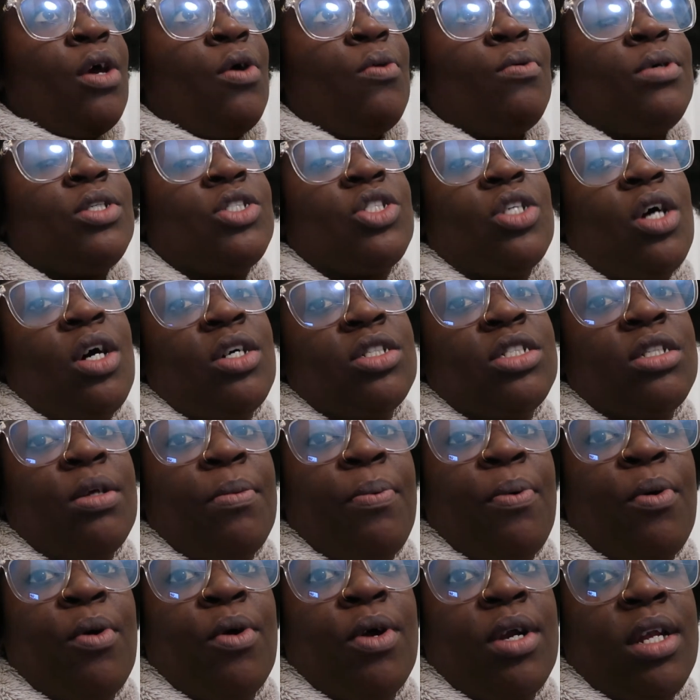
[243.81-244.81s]
With y'all
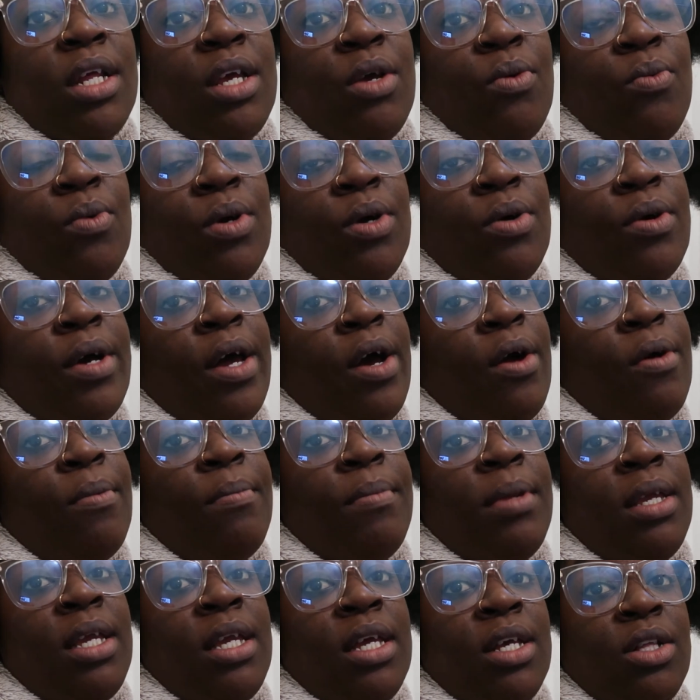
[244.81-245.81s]
support, it will help
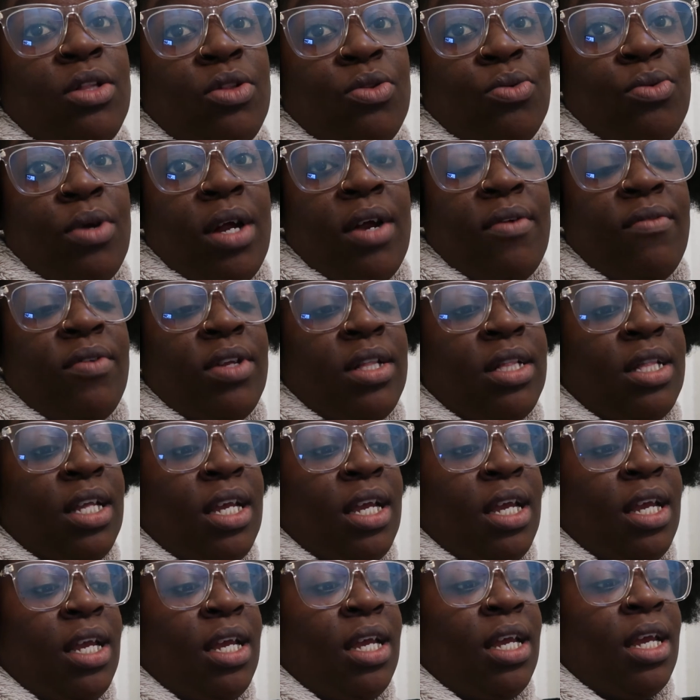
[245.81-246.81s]
me get through
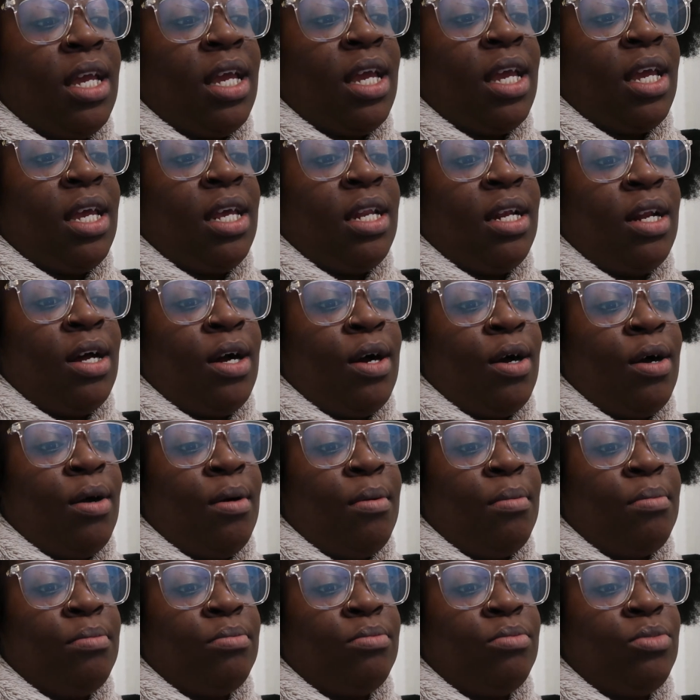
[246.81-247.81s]
everything. And
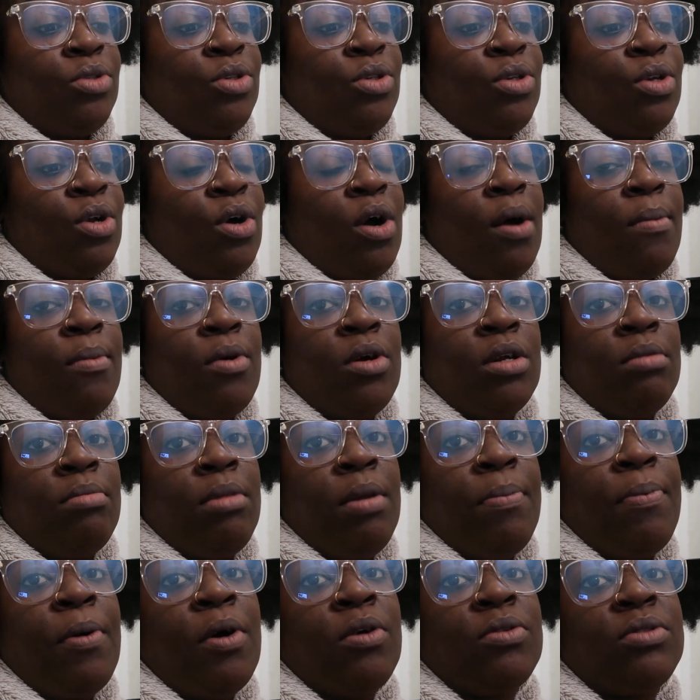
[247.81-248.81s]
you know, I'm gonna
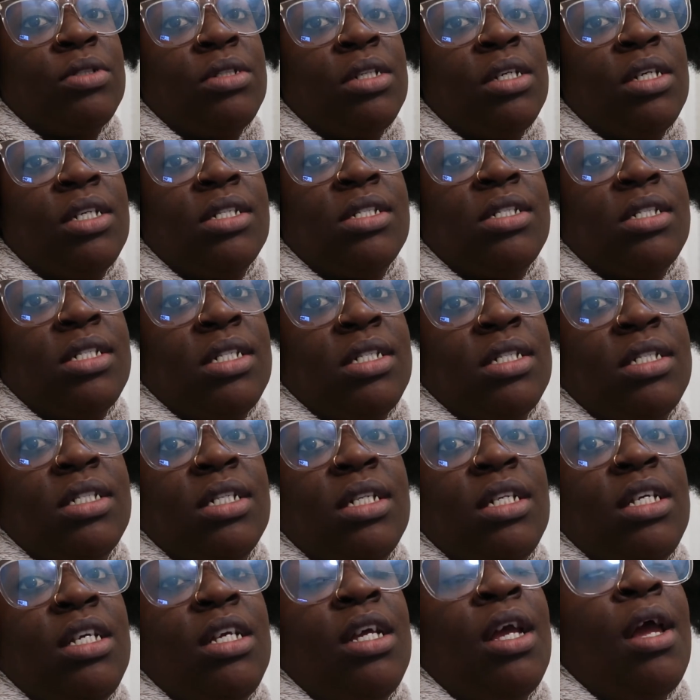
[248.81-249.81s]
be posting
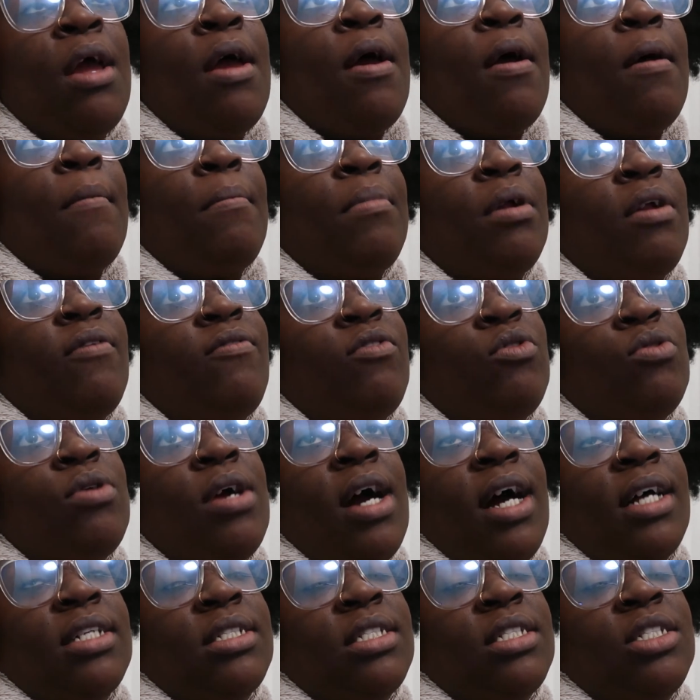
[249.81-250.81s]
consistently, but if you
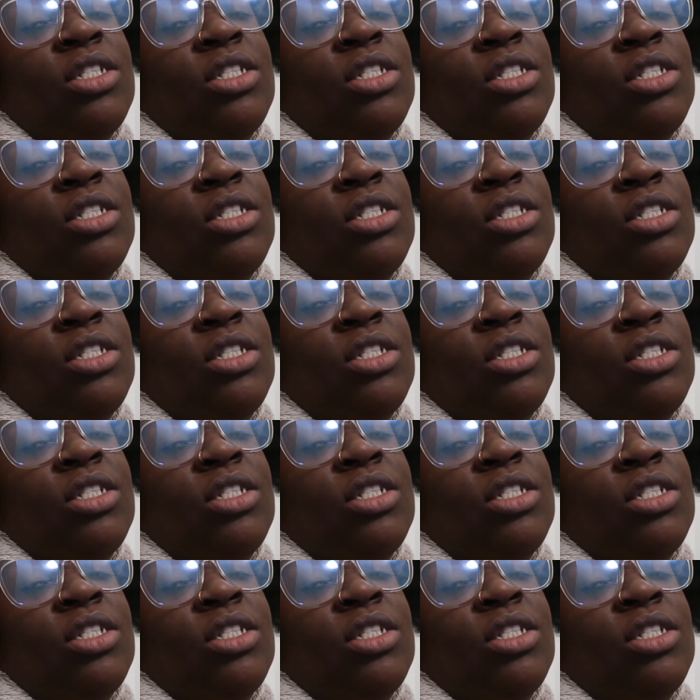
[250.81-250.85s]
guys